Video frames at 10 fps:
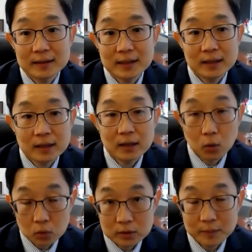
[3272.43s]
in
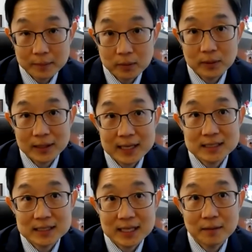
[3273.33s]
older people with
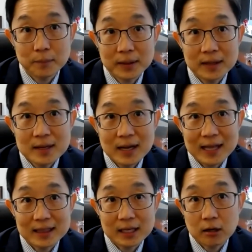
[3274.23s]
HCM, but I
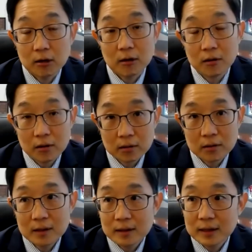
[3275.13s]
think
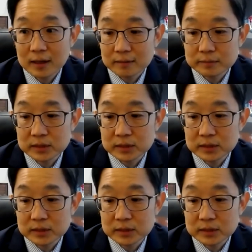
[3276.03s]
all um,